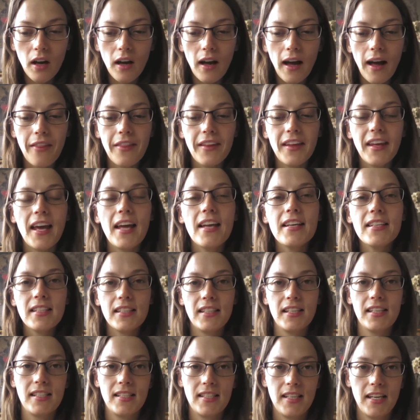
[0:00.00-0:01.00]
At the end
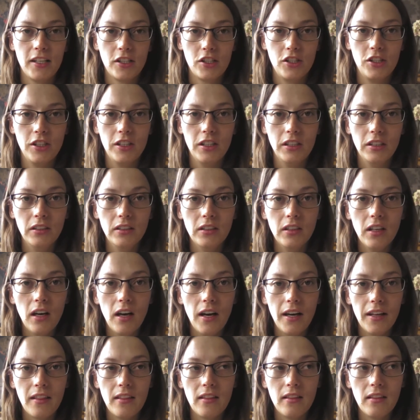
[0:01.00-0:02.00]
of this section,
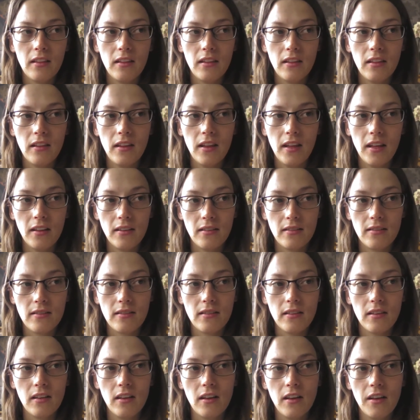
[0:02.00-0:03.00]

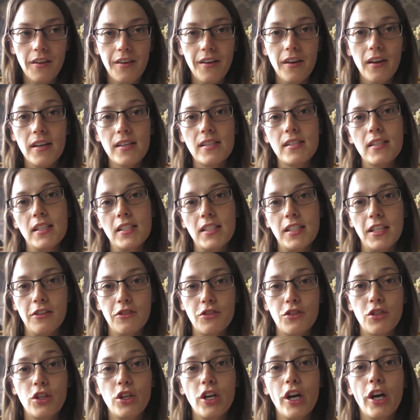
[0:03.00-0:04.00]
it's a nice idea
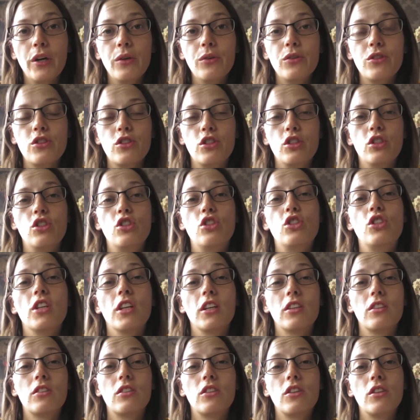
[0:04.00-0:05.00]
as a coach to
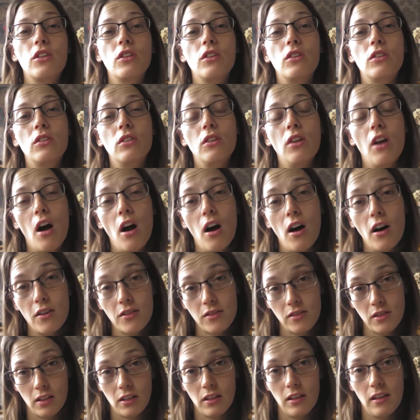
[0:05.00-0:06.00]
just
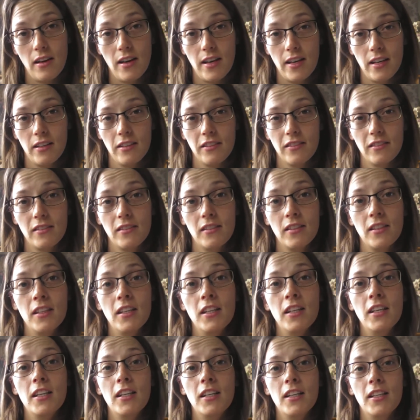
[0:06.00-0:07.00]
ask the client
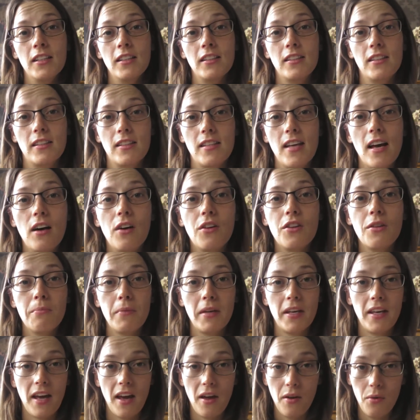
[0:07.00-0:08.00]
to tell
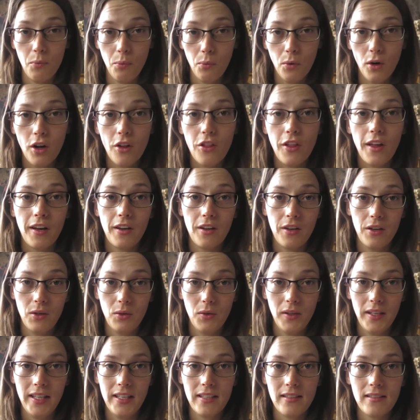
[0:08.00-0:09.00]
them again what their
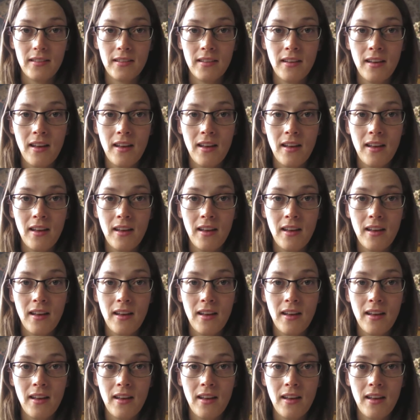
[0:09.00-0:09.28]
goal is.